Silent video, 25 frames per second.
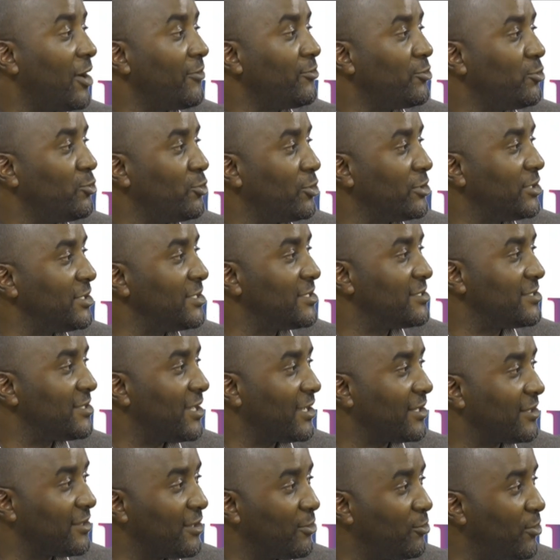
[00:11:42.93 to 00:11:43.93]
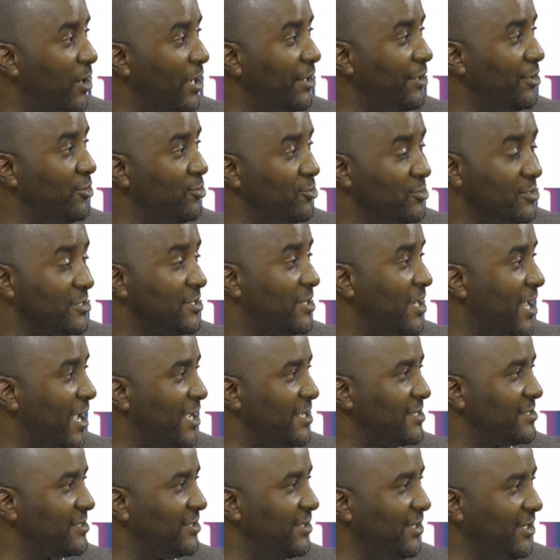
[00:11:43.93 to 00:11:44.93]
have to notice that the word used there
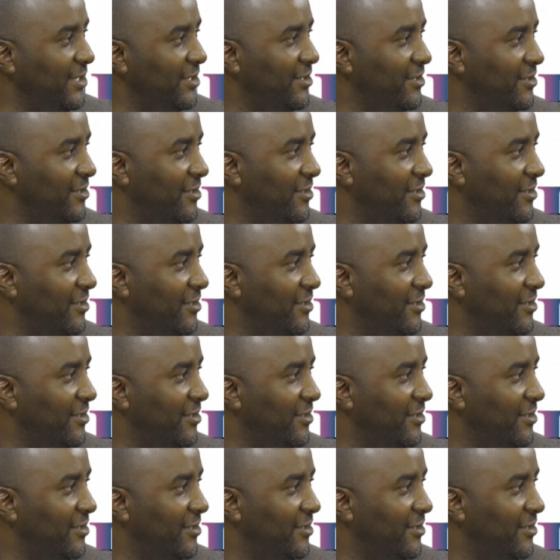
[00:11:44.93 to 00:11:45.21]
is need.